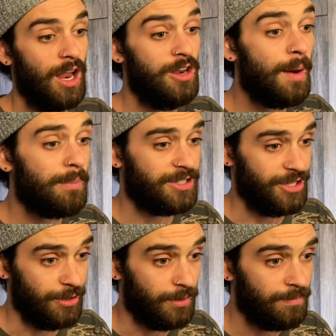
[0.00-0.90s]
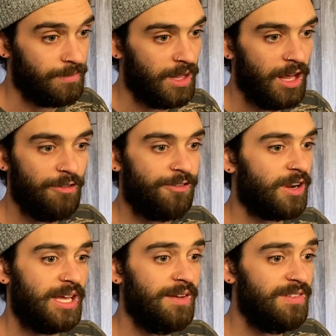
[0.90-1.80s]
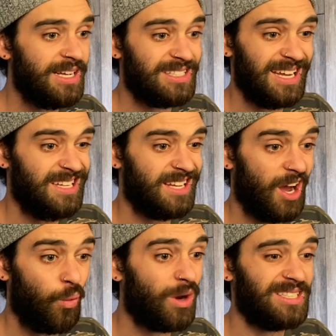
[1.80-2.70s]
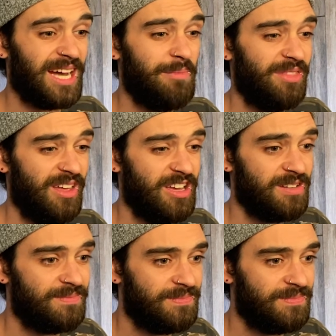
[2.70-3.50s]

Number two, forgiveness isn't a one time thing.